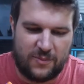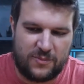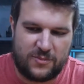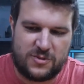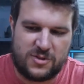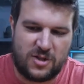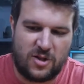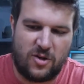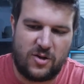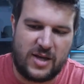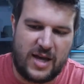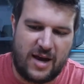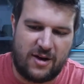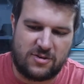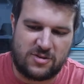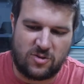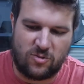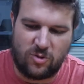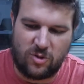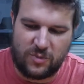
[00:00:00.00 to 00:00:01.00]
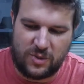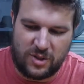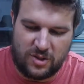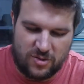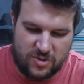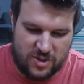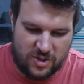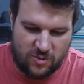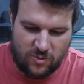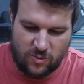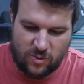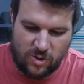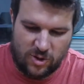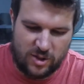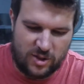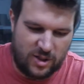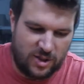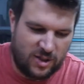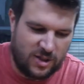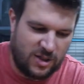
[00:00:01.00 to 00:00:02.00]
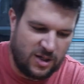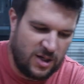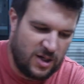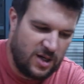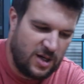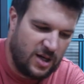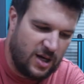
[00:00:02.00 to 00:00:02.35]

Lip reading: So we'll be using Worker.